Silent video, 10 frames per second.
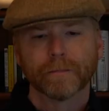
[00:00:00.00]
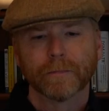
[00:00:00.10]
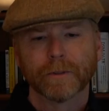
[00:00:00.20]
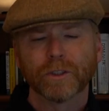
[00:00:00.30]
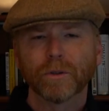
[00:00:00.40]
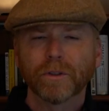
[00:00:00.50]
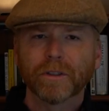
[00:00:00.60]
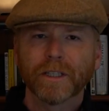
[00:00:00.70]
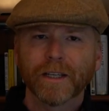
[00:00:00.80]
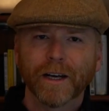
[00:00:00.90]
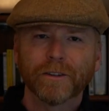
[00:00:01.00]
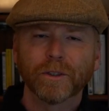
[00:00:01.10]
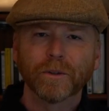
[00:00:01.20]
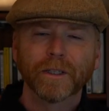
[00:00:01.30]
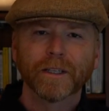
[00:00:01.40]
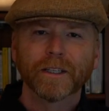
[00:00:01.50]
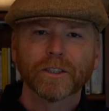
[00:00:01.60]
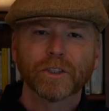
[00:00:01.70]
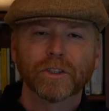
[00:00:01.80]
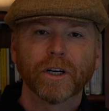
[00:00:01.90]
So, learning how to
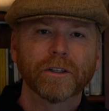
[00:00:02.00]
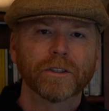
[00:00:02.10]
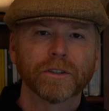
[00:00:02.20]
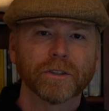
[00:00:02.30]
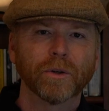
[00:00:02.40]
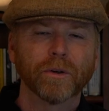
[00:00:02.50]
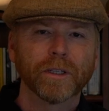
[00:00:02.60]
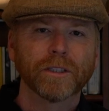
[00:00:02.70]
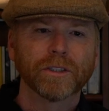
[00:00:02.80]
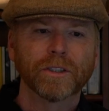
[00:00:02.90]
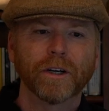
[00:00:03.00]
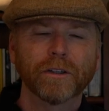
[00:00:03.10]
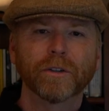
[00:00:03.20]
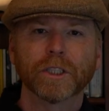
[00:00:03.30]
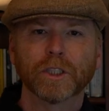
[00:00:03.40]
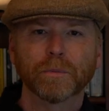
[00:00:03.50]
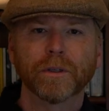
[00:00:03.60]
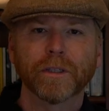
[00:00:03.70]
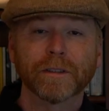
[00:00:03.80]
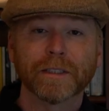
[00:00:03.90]
Share your story, share your
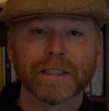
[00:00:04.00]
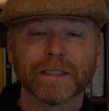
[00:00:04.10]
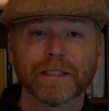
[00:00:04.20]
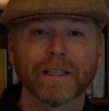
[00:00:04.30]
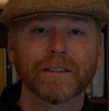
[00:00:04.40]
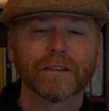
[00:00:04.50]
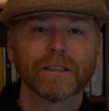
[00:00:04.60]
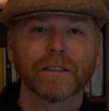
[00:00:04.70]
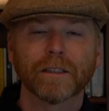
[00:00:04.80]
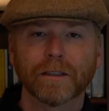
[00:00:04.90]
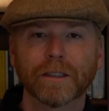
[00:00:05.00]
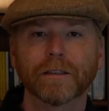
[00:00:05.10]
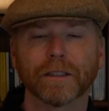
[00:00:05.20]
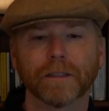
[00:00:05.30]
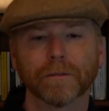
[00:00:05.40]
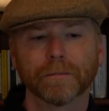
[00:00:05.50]
experience concisely and clearly.